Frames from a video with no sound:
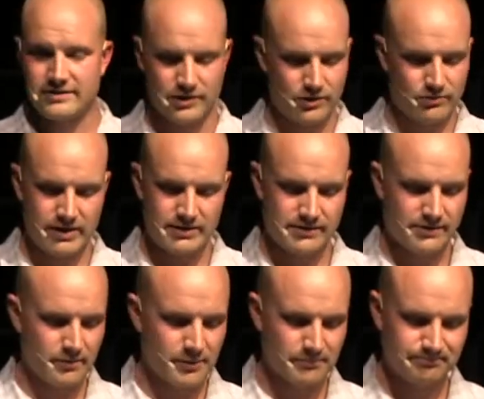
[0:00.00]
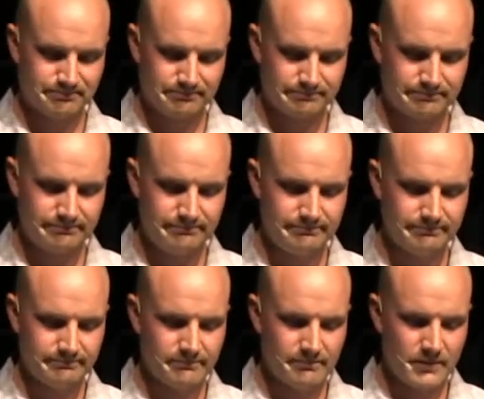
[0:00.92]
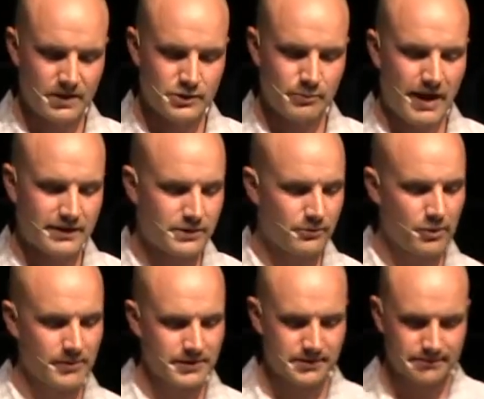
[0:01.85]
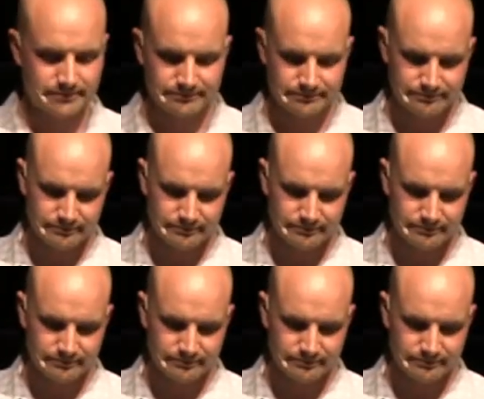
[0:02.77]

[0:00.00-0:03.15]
It's a great sermon. So back to Romans.